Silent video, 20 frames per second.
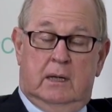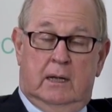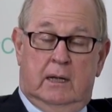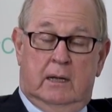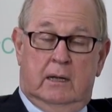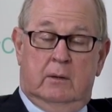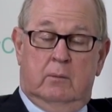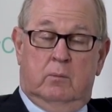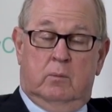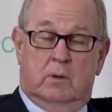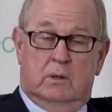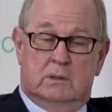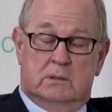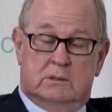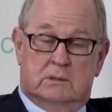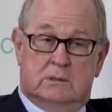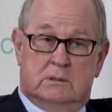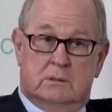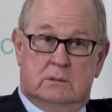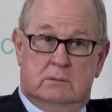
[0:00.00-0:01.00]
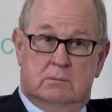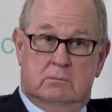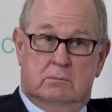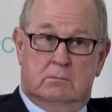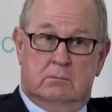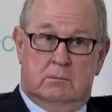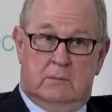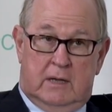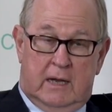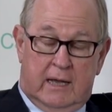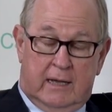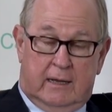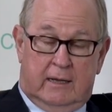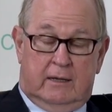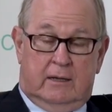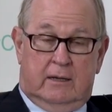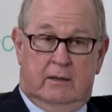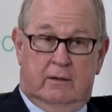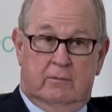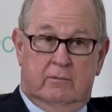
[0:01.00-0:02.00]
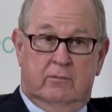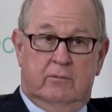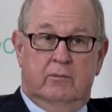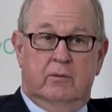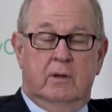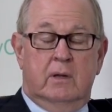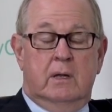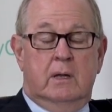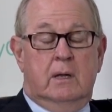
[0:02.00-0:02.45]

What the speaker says: it was negative.